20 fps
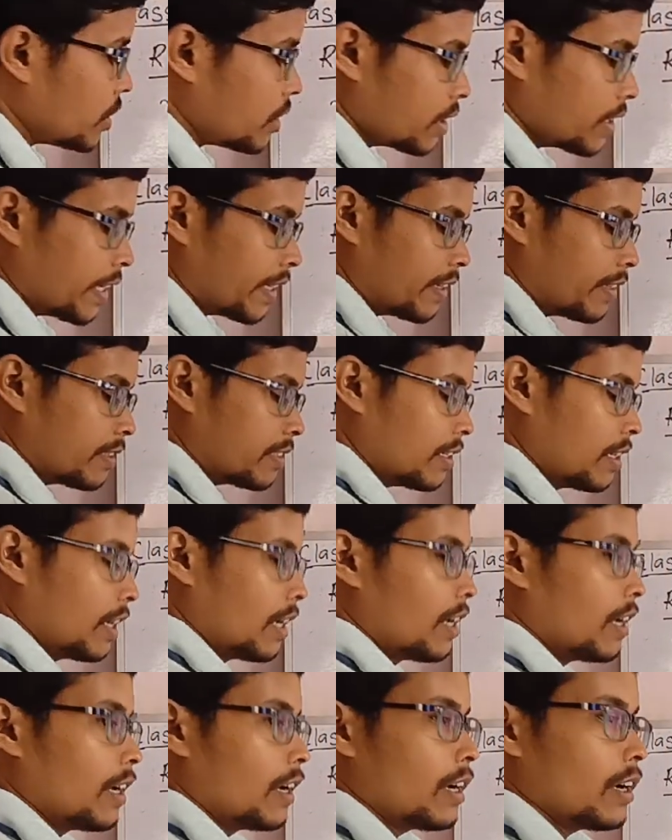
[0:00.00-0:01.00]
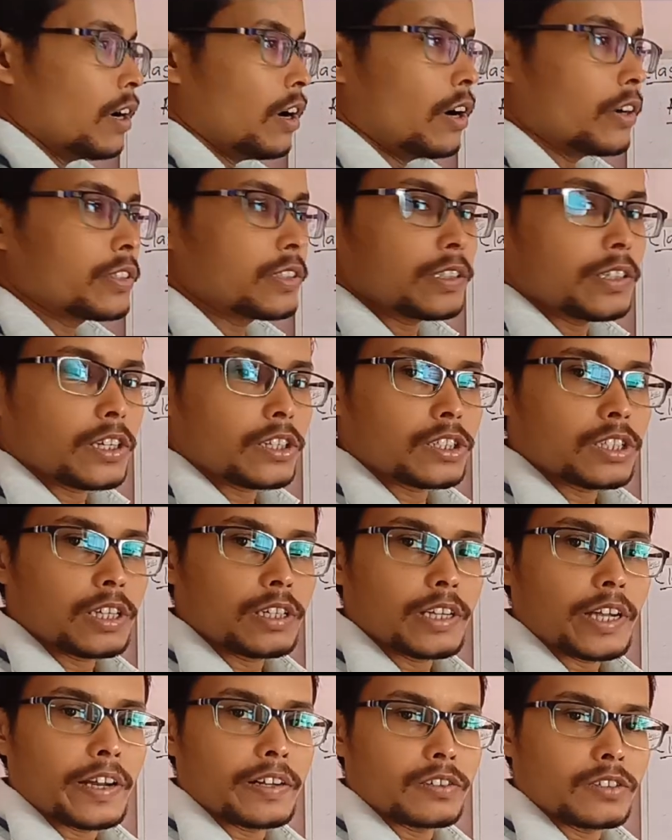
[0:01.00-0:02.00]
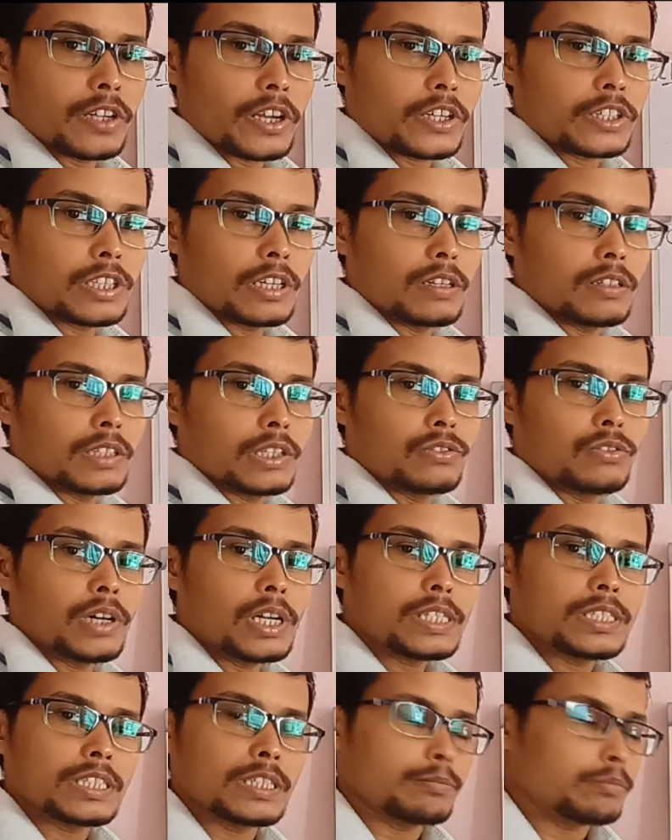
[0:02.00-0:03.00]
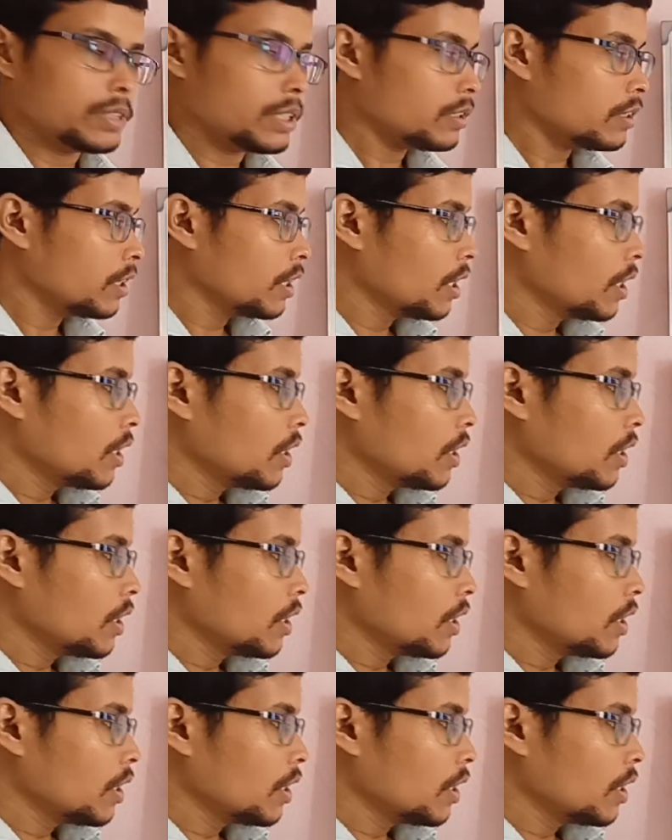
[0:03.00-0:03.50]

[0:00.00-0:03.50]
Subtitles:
it, that is oxidation and reaction in the first chapter.